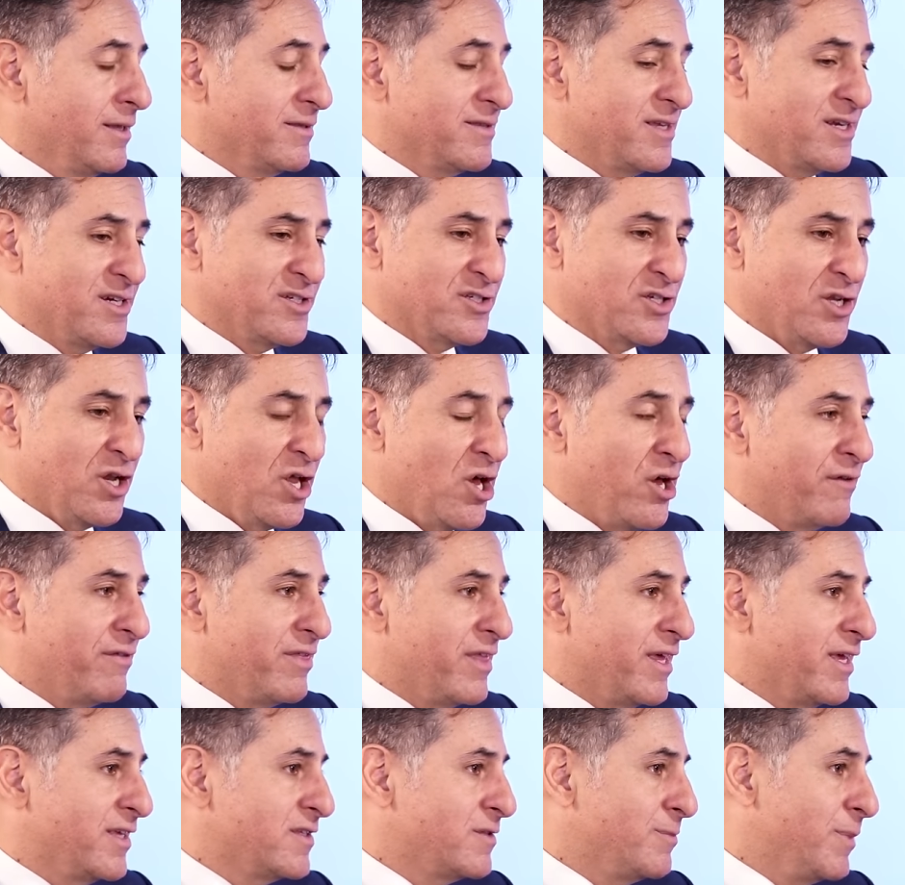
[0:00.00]
There's a lot of
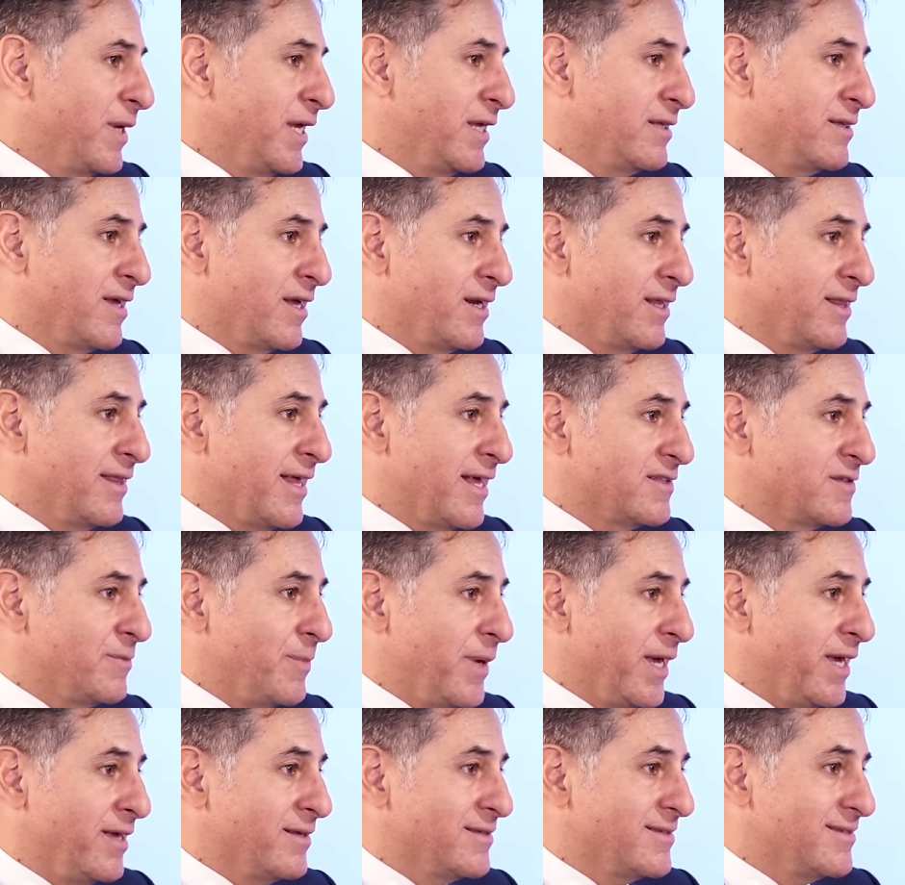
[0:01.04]
things being done in that
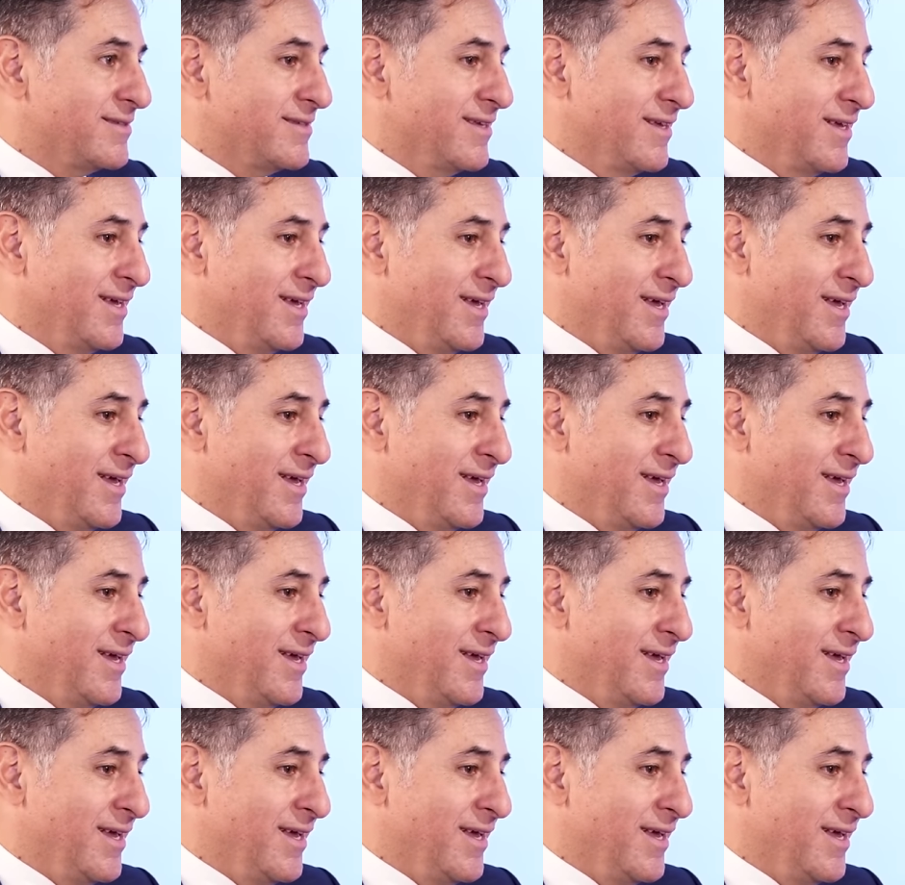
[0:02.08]
space.